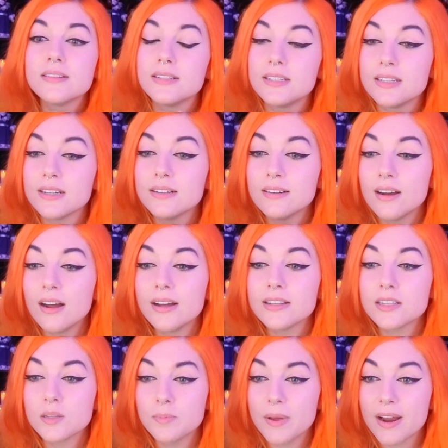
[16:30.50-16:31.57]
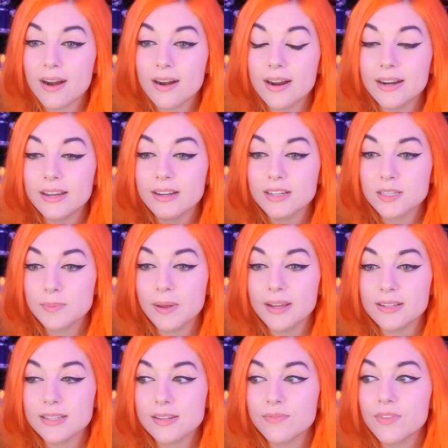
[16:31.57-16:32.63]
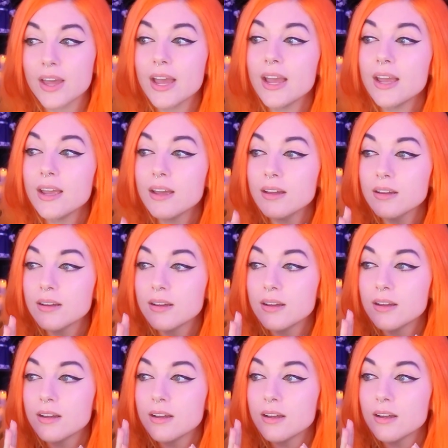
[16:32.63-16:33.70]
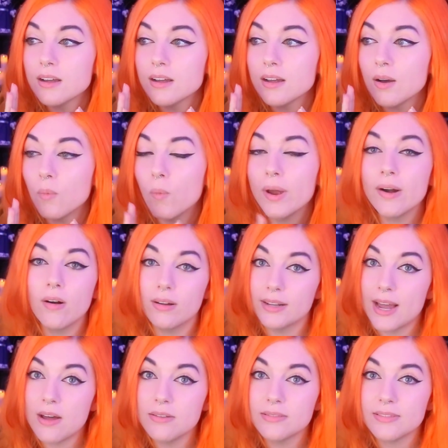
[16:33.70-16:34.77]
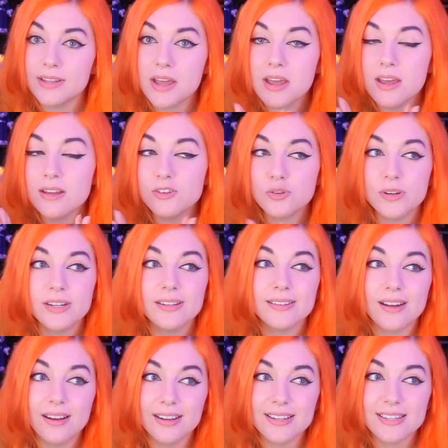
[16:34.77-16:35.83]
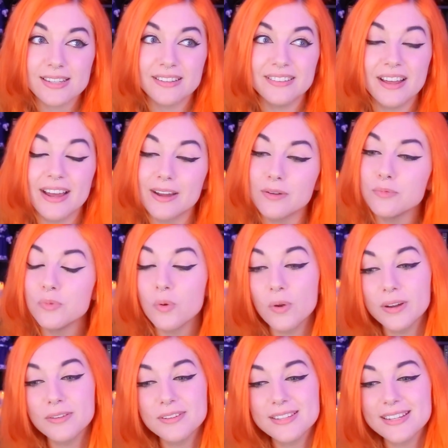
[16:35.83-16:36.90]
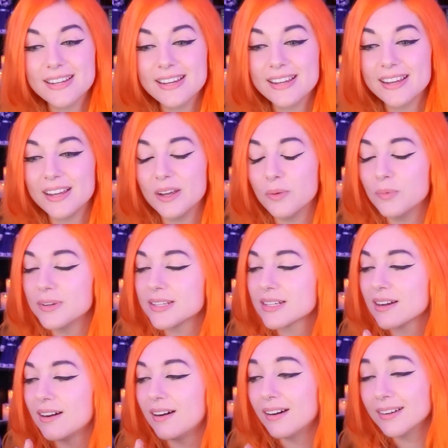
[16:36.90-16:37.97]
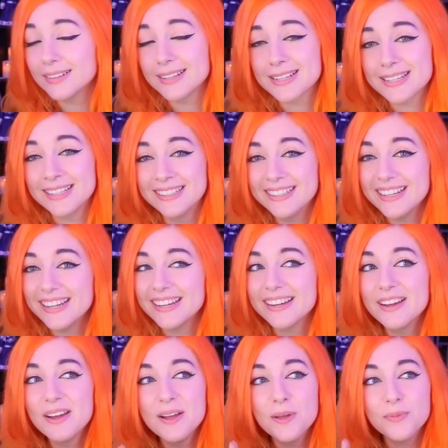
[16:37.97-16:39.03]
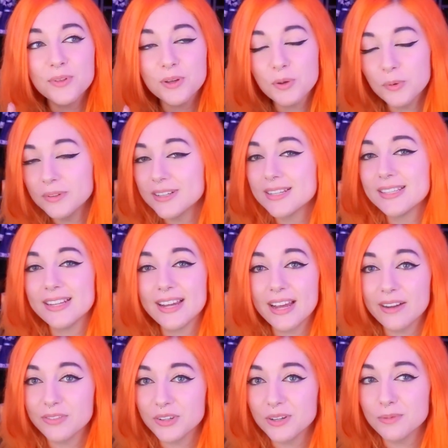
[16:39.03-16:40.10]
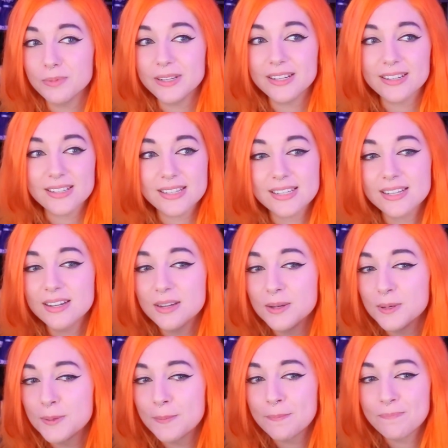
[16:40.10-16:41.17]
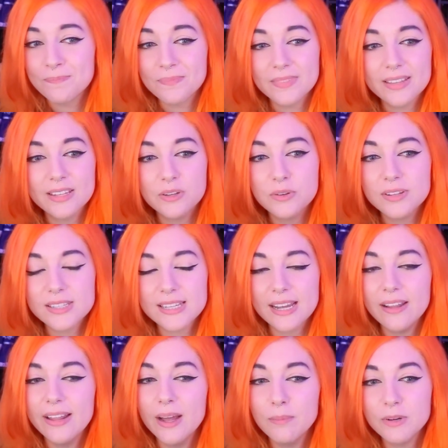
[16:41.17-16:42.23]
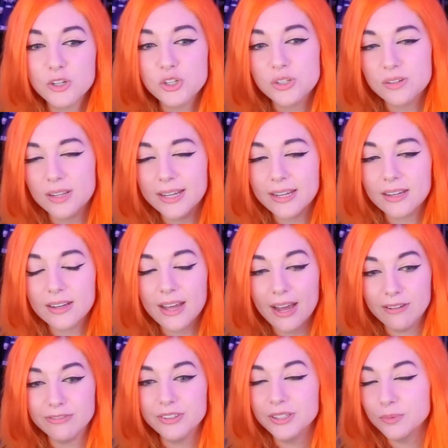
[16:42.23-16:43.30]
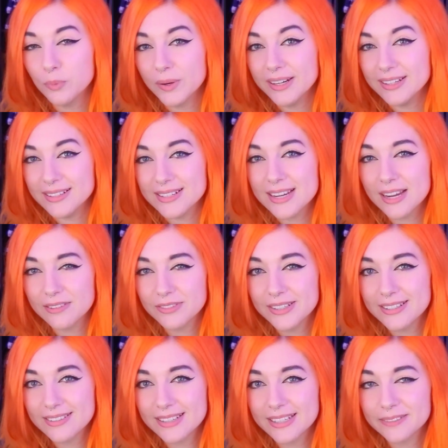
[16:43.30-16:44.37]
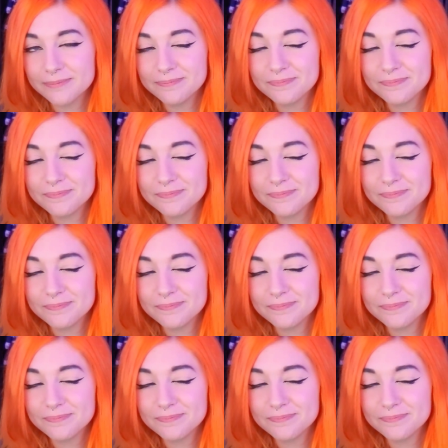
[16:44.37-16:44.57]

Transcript: did not spare any expense, they went all out. They treated us like royalty. It was honestly the coolest thing ever because you could tell how much like effort went into everything.